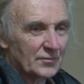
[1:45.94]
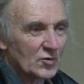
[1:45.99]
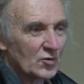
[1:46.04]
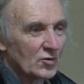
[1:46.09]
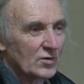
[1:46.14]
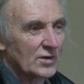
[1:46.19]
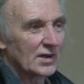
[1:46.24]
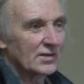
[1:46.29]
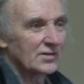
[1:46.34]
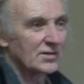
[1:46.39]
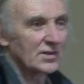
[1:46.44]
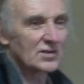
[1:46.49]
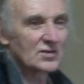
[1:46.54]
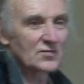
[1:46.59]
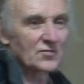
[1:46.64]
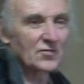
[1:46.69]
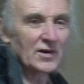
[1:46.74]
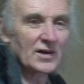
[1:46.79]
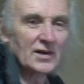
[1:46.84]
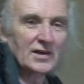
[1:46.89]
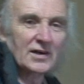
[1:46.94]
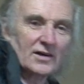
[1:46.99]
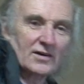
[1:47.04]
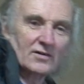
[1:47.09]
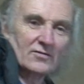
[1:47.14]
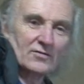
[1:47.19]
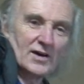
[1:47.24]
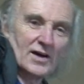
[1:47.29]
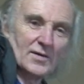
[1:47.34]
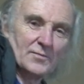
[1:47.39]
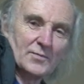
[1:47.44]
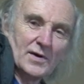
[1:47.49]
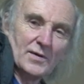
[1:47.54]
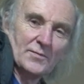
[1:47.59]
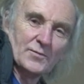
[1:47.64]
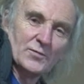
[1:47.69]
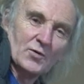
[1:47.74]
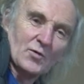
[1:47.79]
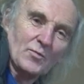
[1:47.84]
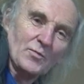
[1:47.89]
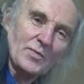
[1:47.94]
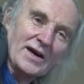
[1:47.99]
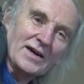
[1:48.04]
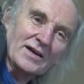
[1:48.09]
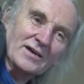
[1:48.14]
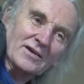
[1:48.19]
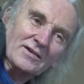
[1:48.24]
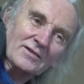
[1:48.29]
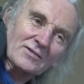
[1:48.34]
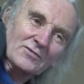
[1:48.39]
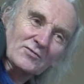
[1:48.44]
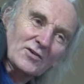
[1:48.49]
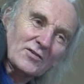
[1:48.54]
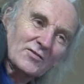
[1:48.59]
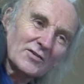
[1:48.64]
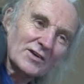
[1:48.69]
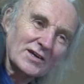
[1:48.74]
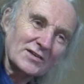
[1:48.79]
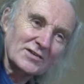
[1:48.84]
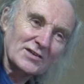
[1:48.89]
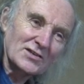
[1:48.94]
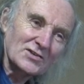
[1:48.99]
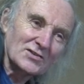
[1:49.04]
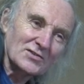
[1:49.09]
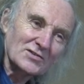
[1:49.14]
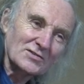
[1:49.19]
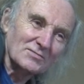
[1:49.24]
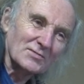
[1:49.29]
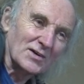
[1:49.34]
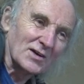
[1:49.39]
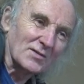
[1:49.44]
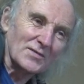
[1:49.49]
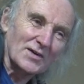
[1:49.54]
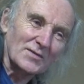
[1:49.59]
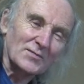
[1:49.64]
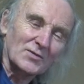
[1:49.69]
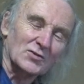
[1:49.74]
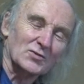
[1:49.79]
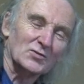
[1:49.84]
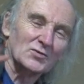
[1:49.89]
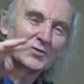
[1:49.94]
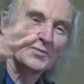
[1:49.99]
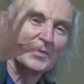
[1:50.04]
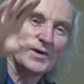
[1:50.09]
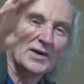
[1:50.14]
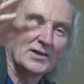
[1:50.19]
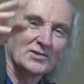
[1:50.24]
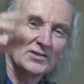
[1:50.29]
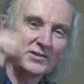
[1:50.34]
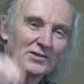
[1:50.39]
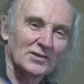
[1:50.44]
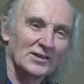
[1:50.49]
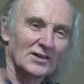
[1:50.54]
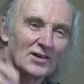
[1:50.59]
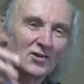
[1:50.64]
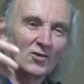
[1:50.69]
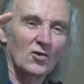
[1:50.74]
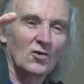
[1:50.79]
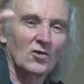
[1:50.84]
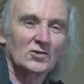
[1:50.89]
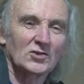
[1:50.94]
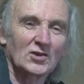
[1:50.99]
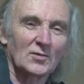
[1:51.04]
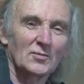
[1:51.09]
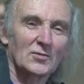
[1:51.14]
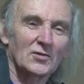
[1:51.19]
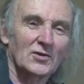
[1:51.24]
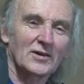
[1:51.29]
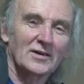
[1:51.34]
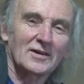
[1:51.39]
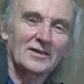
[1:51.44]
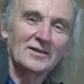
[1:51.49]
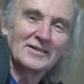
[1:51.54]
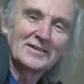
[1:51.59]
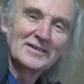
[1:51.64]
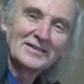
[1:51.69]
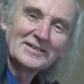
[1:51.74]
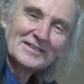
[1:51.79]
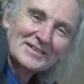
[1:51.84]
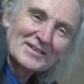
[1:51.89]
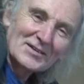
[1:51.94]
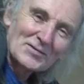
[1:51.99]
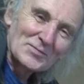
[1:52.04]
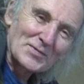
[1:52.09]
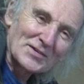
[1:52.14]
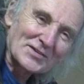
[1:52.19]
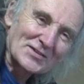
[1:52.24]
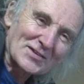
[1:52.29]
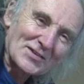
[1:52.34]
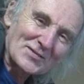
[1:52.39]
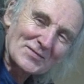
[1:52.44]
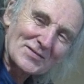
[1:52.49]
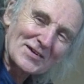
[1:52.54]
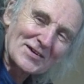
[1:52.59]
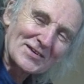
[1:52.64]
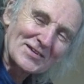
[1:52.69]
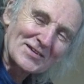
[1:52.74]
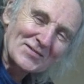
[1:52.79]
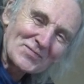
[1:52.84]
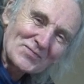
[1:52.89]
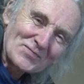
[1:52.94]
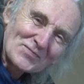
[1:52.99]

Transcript: You get this feeling up up your back. You ever get this? Well, maybe you Tibetans are kind of it. But sometimes,